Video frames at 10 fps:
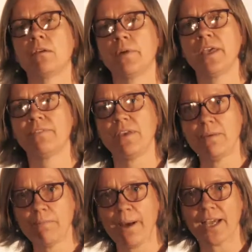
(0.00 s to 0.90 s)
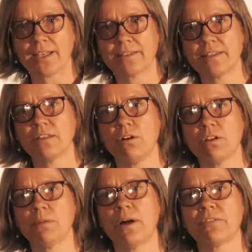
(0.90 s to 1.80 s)
We have impacted
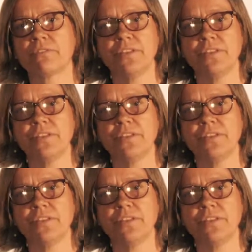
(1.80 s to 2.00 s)
on about